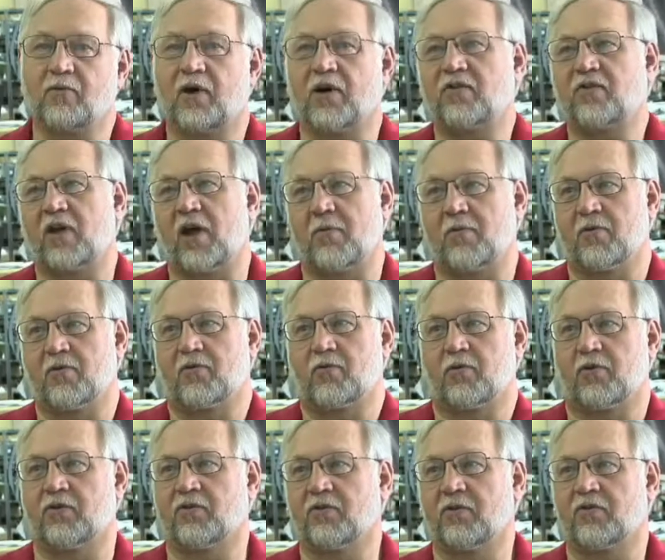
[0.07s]

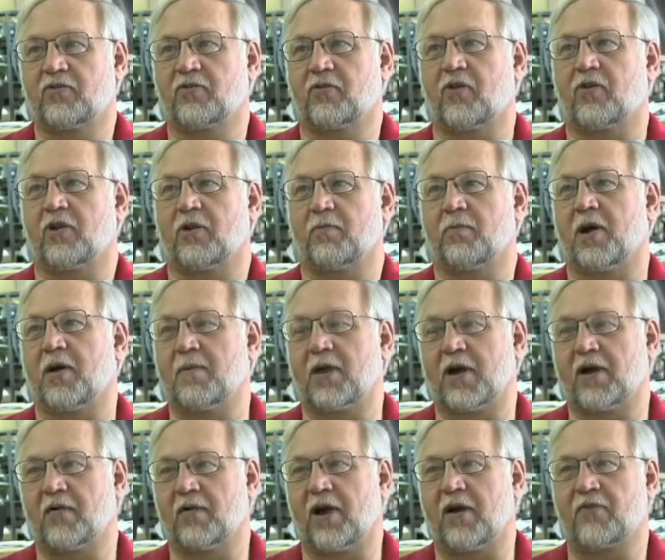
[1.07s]
Weisheimer's was started
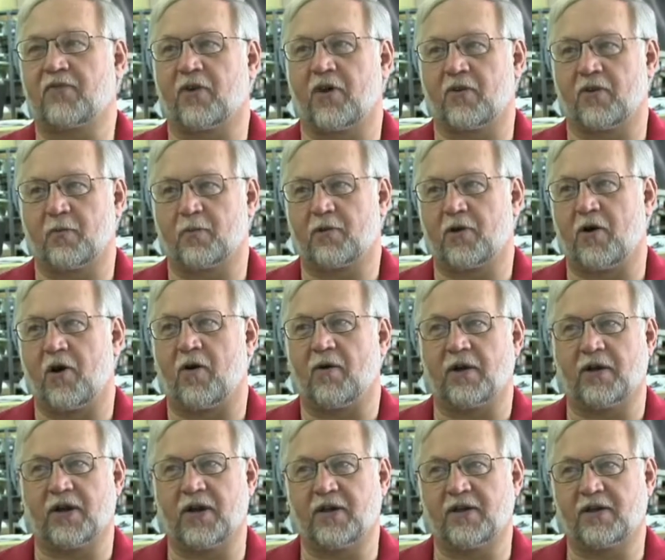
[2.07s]
by my grandfather
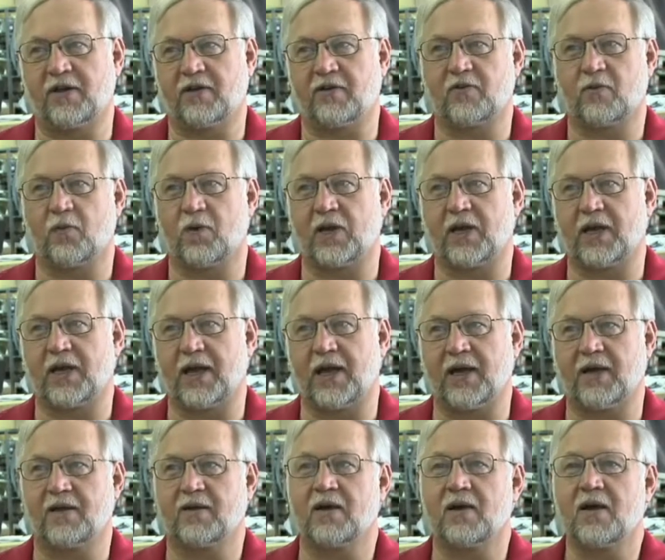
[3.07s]
Paul in
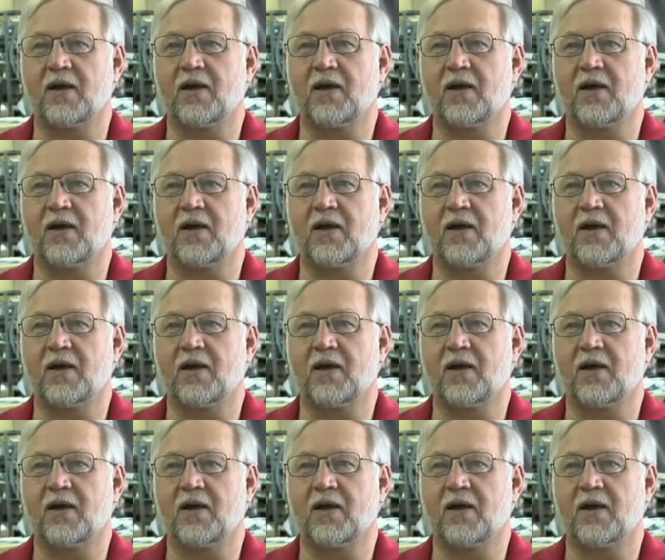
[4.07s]
1928.